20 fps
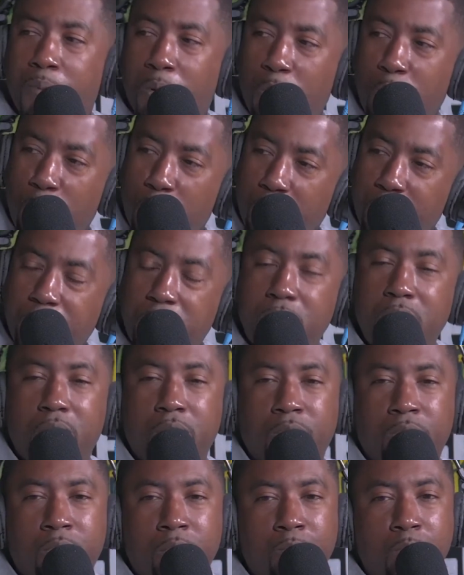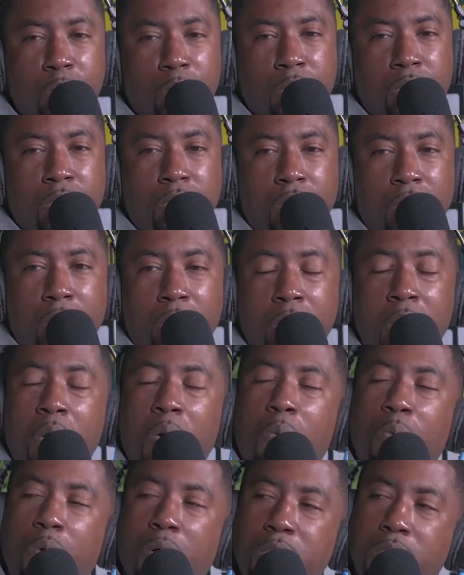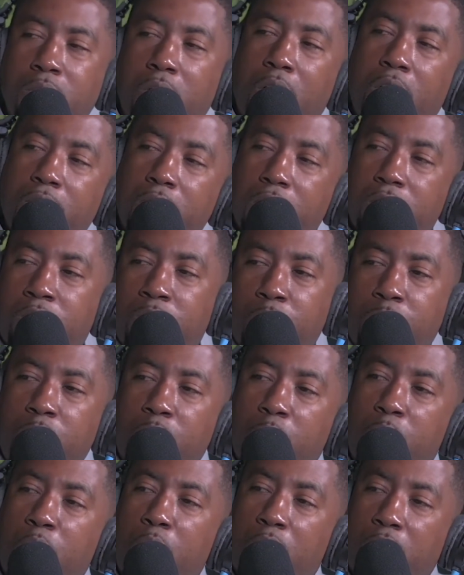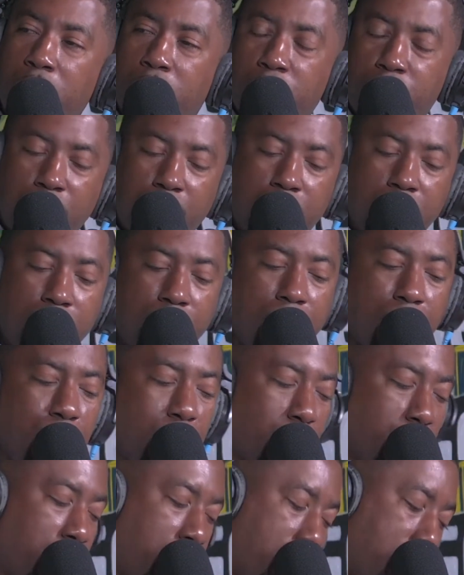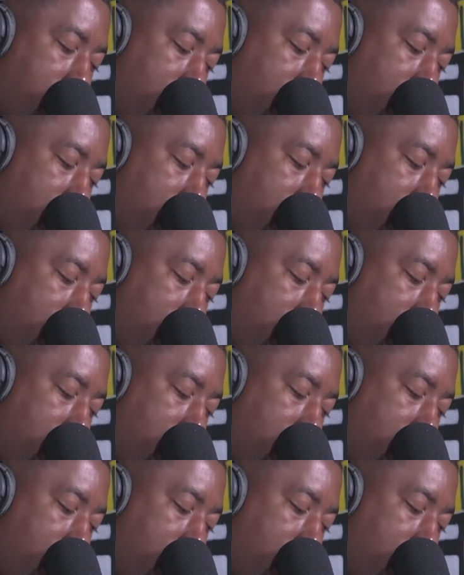me open ears to the music now. What audience would you want to receive your music?